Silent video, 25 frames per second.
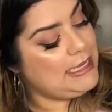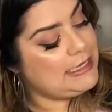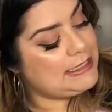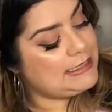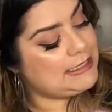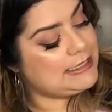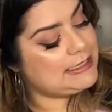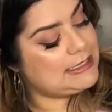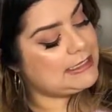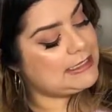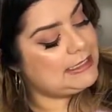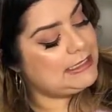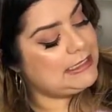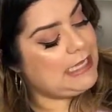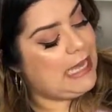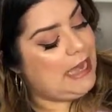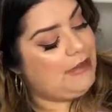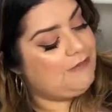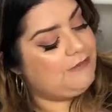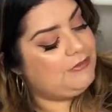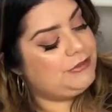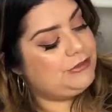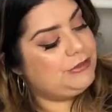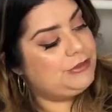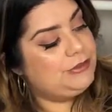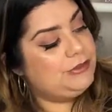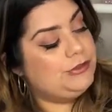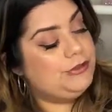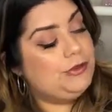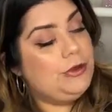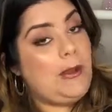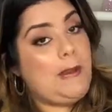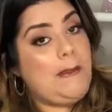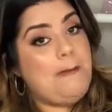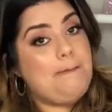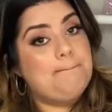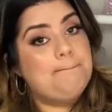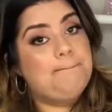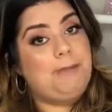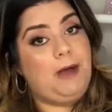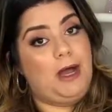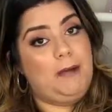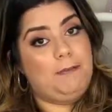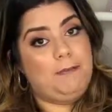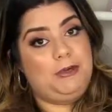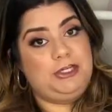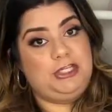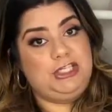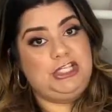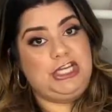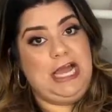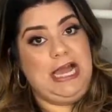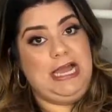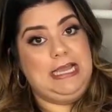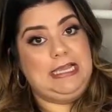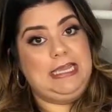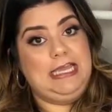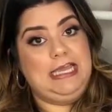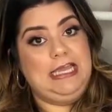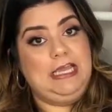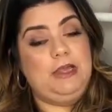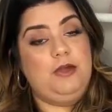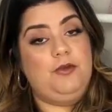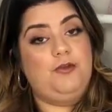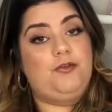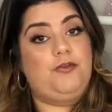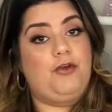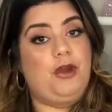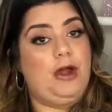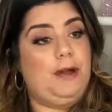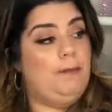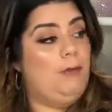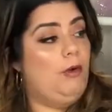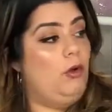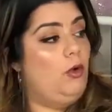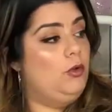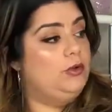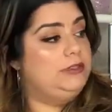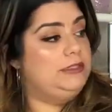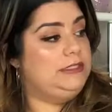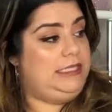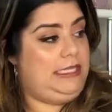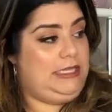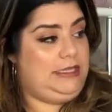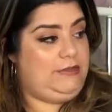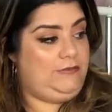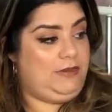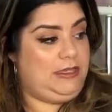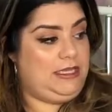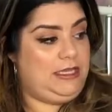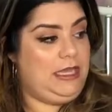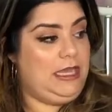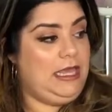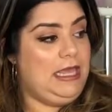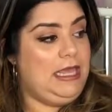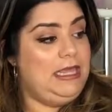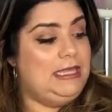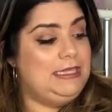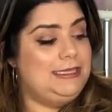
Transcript: This lavender bomber jacket from Old Navy.